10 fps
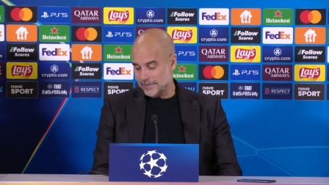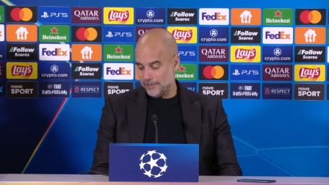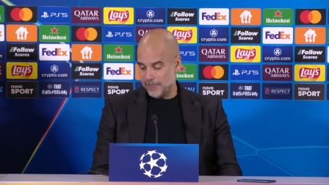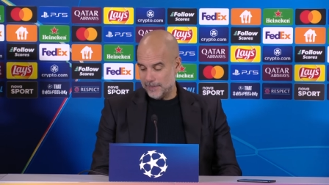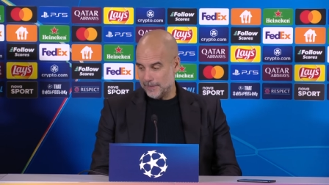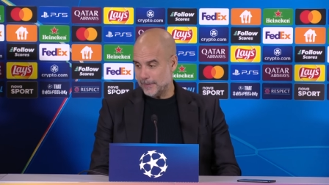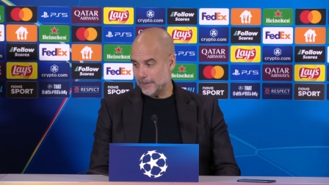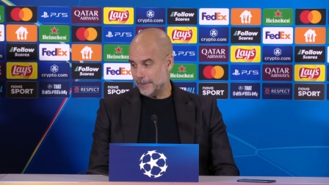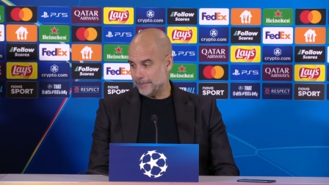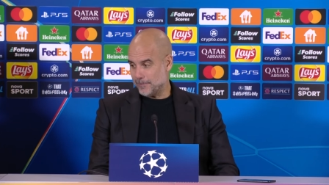
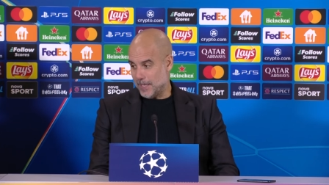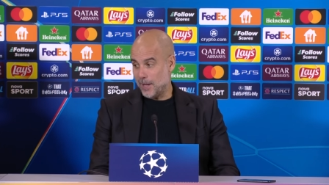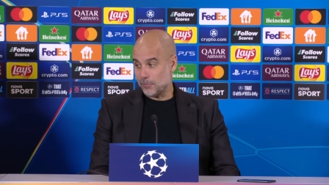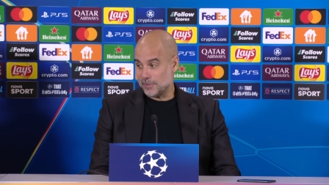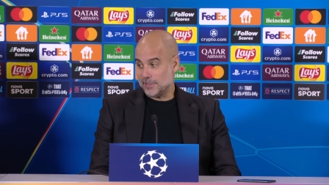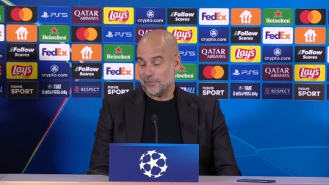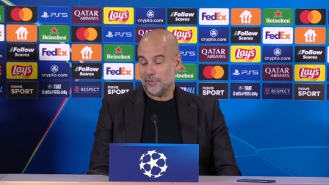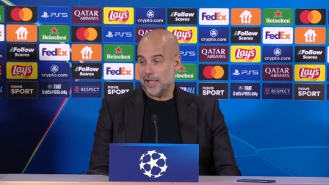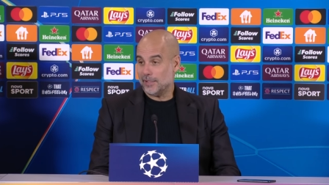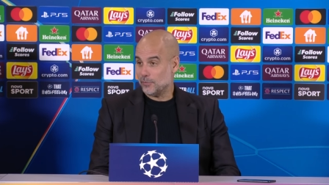Um, yeah, it was a tough
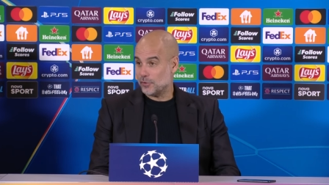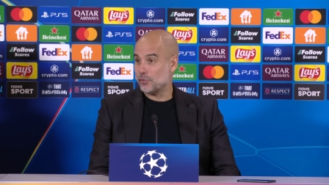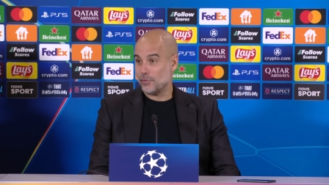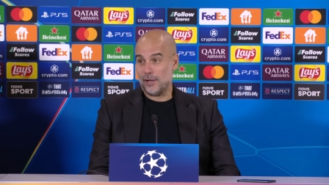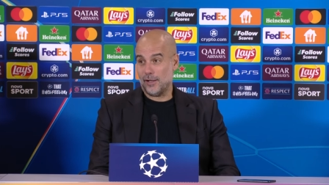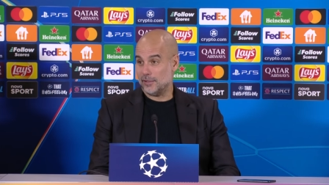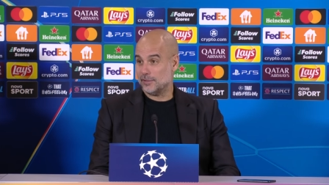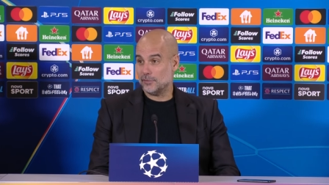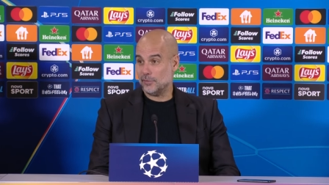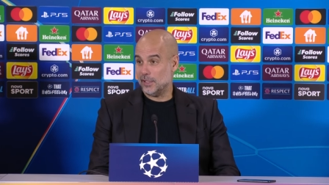night. We shoot a lot
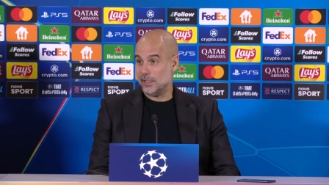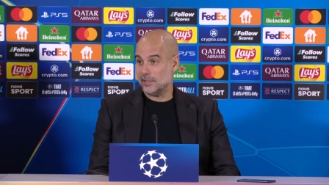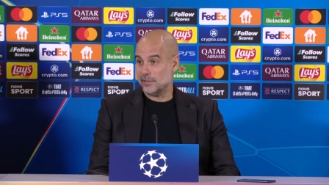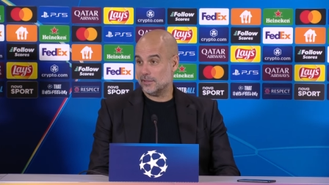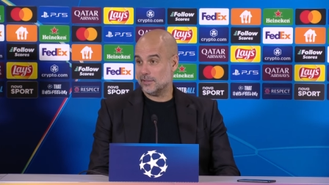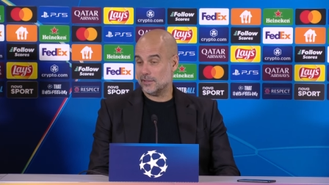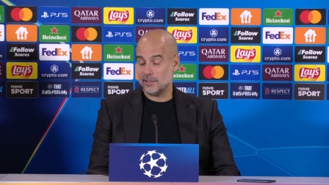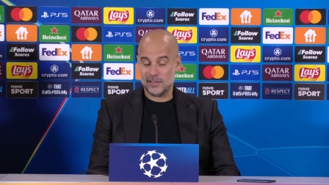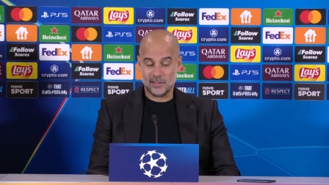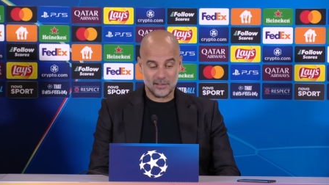today.
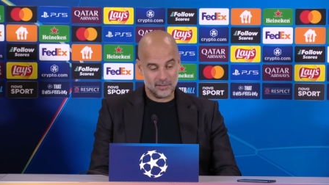Uh,